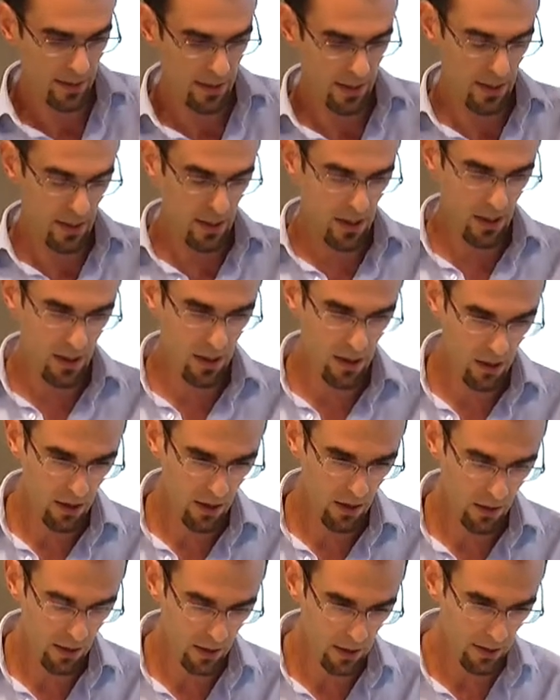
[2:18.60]

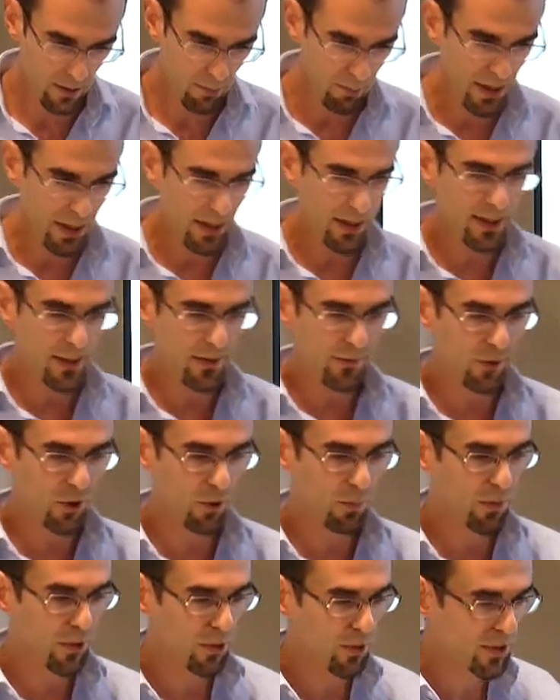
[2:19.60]
the beginnings of
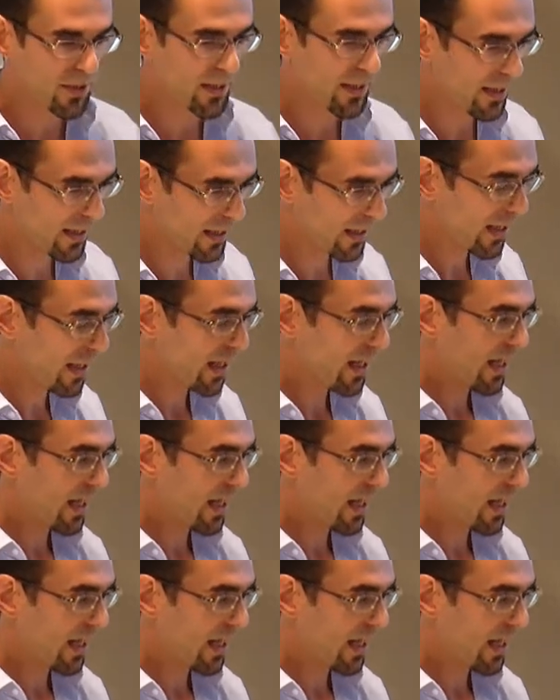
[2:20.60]
computing,